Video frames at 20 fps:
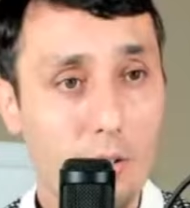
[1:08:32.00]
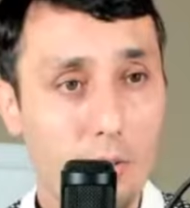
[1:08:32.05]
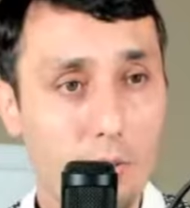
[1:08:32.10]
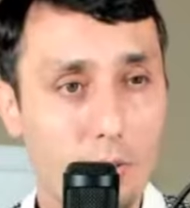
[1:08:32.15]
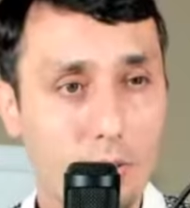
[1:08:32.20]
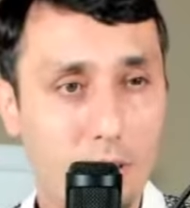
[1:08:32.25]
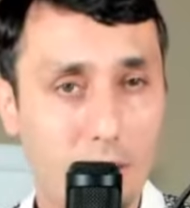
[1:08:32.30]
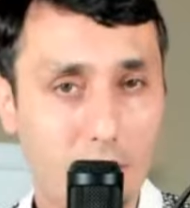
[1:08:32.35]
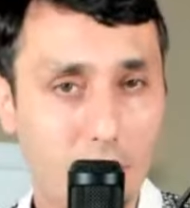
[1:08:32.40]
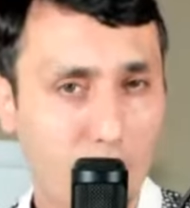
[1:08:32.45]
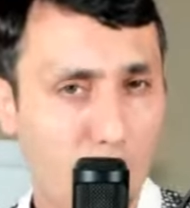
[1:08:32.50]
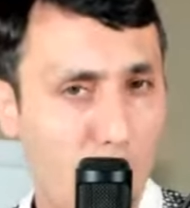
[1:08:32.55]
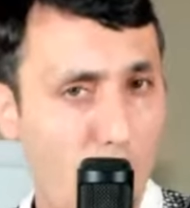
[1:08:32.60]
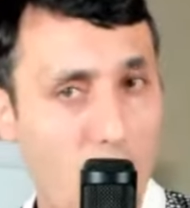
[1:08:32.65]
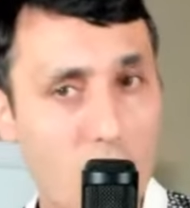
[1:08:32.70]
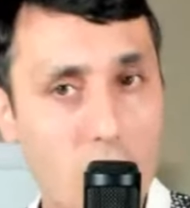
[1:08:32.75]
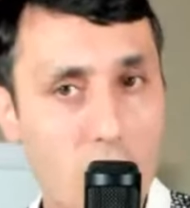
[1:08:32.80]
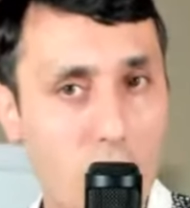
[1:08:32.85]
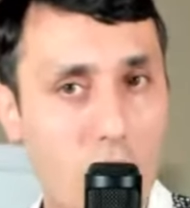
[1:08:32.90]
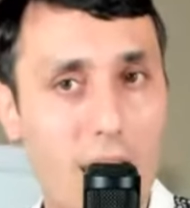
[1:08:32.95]
the, the
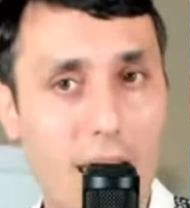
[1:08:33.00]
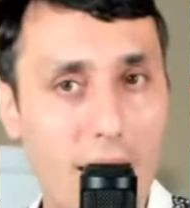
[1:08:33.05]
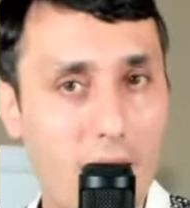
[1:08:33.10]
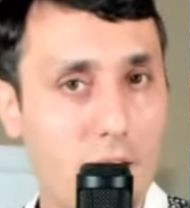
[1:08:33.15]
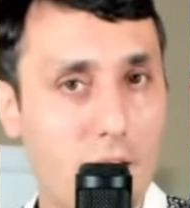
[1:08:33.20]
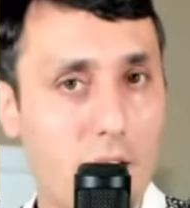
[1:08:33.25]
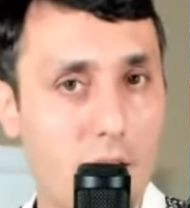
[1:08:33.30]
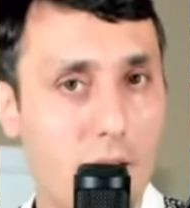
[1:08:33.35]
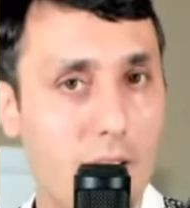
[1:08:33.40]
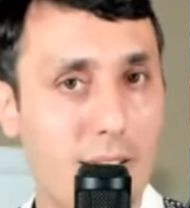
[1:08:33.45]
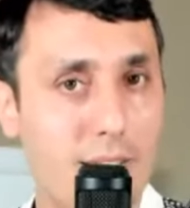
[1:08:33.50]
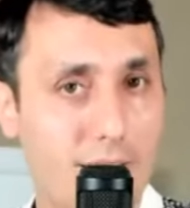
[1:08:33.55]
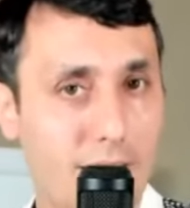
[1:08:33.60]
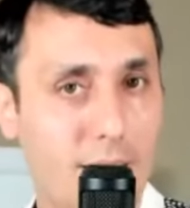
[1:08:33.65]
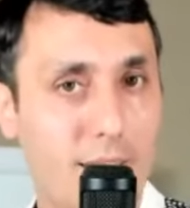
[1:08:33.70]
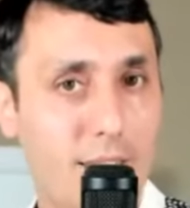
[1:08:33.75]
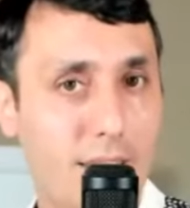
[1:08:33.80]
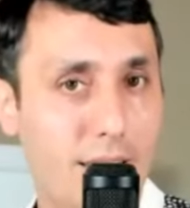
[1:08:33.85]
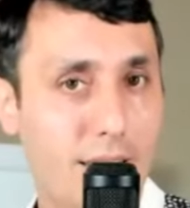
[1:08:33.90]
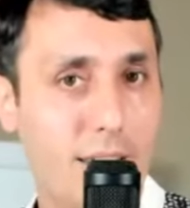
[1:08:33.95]
launch day is
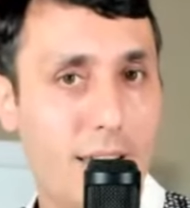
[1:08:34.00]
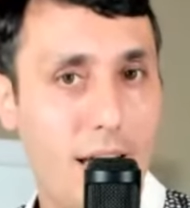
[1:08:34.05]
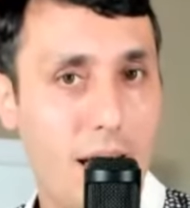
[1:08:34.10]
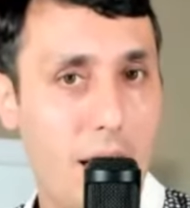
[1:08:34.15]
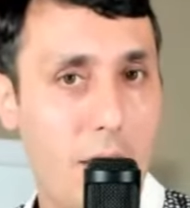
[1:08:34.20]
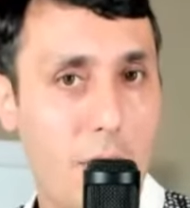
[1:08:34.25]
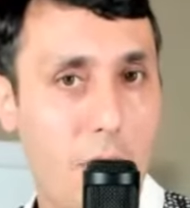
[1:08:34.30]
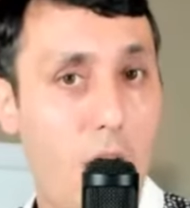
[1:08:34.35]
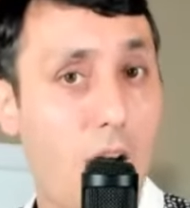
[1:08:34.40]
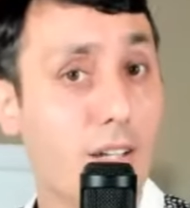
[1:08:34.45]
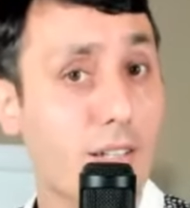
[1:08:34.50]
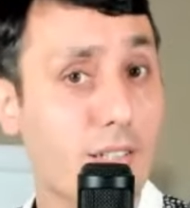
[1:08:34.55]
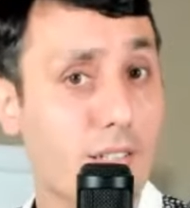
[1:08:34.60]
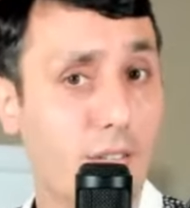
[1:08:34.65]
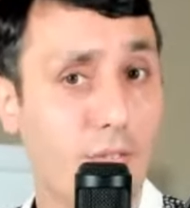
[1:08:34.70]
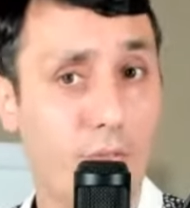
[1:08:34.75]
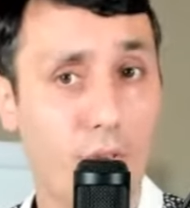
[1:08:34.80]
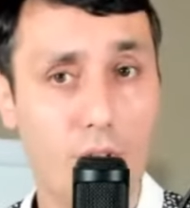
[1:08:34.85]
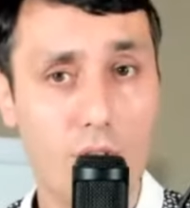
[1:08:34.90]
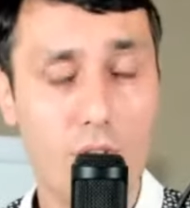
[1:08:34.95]
the the um, August
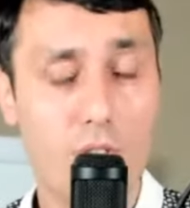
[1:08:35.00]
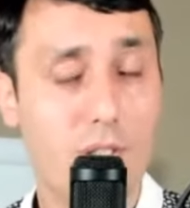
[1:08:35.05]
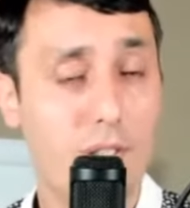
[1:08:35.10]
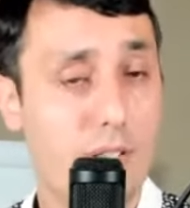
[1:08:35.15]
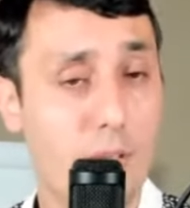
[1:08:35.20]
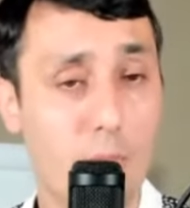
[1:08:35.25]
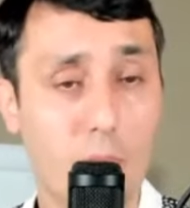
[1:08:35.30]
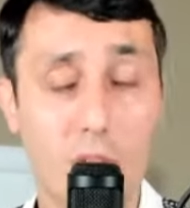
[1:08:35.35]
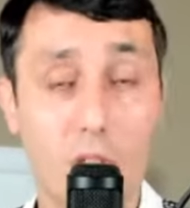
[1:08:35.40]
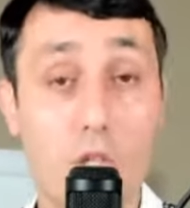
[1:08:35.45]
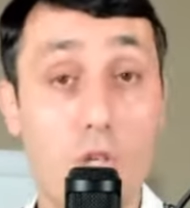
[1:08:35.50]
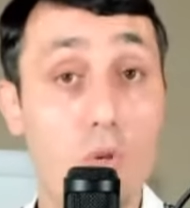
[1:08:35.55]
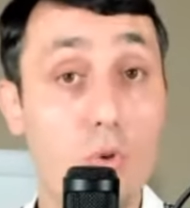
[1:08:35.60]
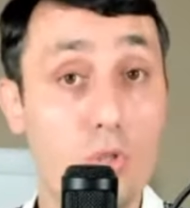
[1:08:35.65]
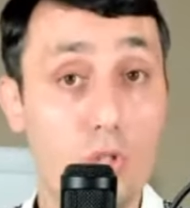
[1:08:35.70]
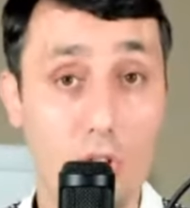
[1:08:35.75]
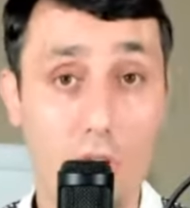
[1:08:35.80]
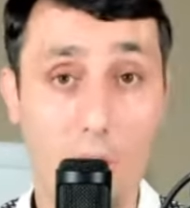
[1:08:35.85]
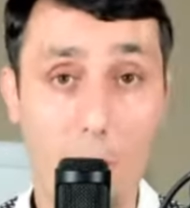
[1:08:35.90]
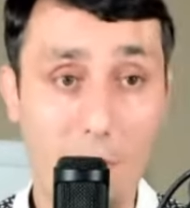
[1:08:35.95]
the first. Something
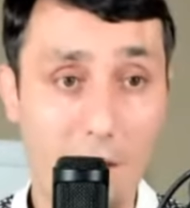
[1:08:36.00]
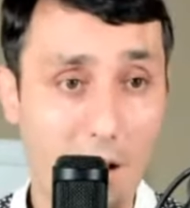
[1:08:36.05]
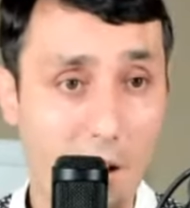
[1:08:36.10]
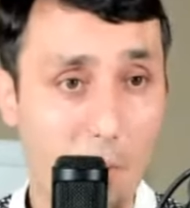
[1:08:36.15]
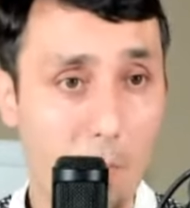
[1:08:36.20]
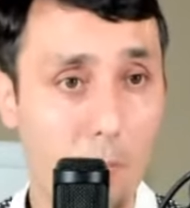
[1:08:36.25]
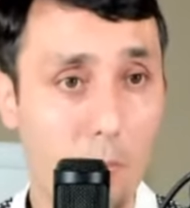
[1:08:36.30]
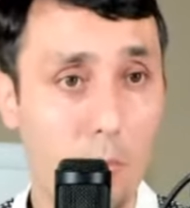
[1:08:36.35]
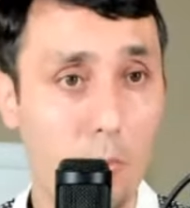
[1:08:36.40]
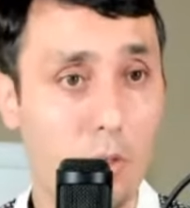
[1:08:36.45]
huge coming up.